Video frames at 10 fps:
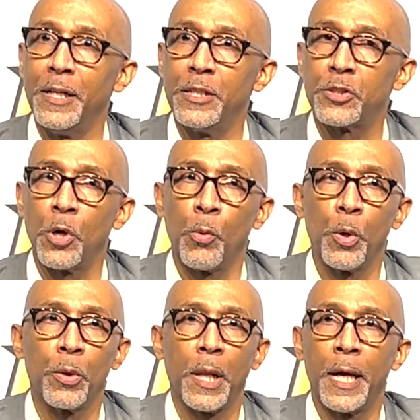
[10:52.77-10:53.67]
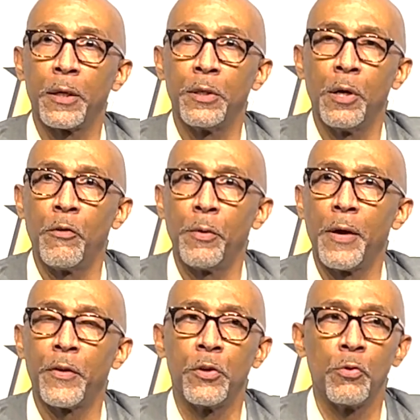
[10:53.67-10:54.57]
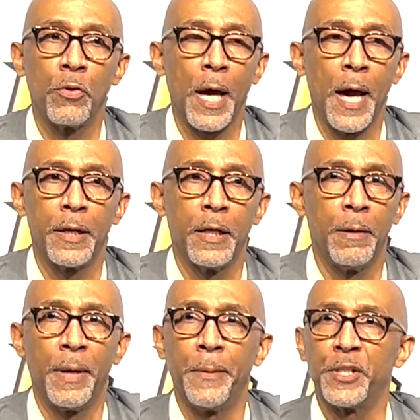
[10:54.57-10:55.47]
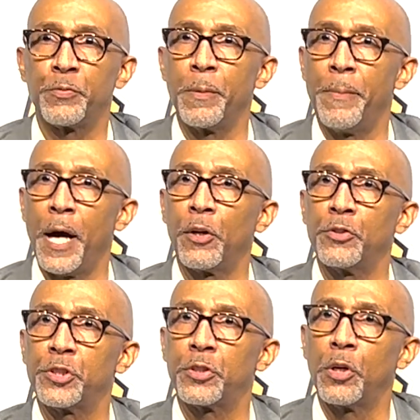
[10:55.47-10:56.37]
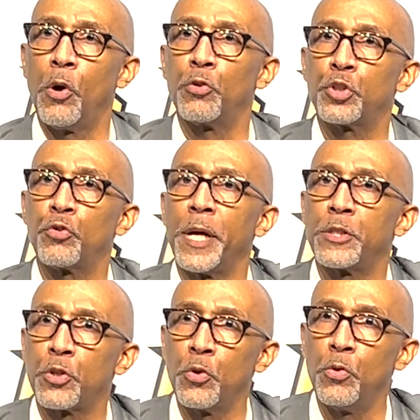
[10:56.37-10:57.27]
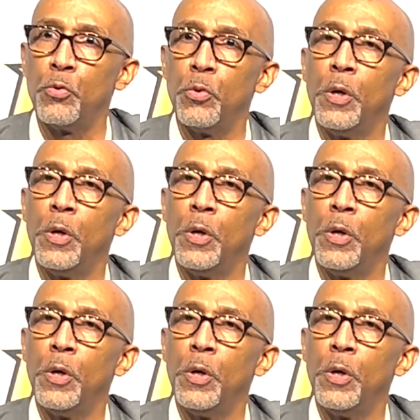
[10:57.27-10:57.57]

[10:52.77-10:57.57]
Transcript: And so we were like, you know, if we have to do that, it may just be better just to go straight to